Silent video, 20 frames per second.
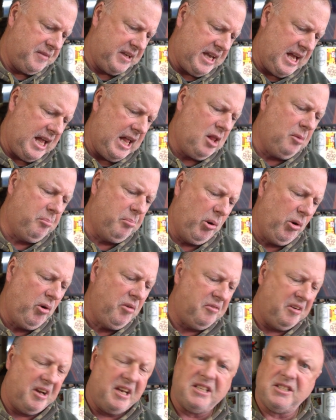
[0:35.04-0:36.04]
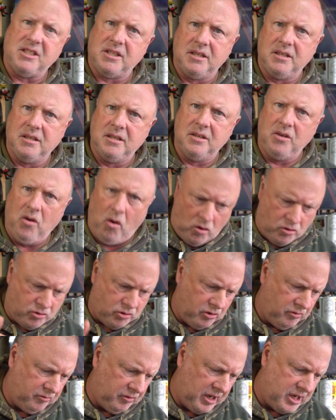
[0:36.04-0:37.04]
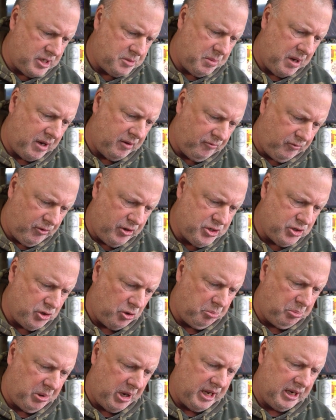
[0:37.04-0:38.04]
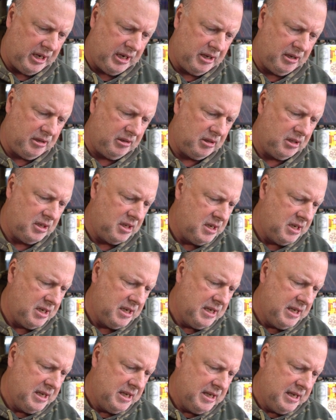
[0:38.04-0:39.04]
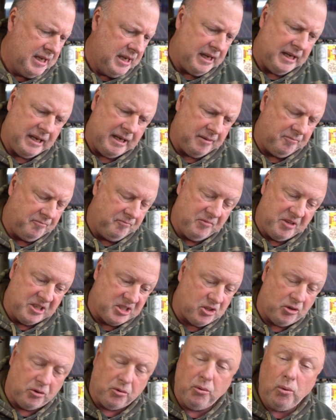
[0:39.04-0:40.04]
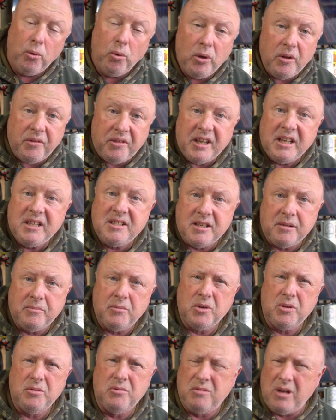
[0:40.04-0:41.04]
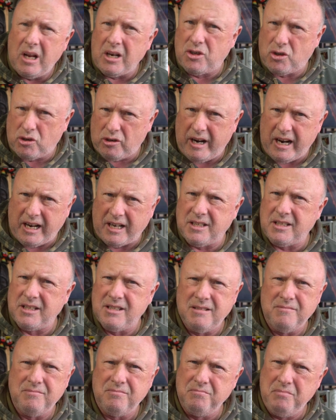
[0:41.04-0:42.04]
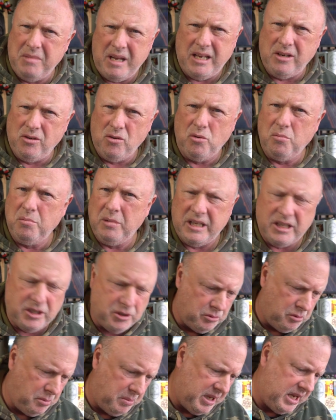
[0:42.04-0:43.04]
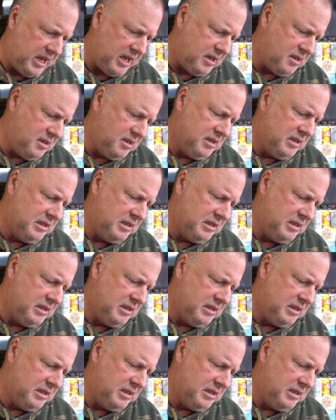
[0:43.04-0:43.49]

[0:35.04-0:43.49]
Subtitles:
Carl Boniface Nitro Flashback, fresh hop pale ale. It's got all the things that would attract me normally to a beer.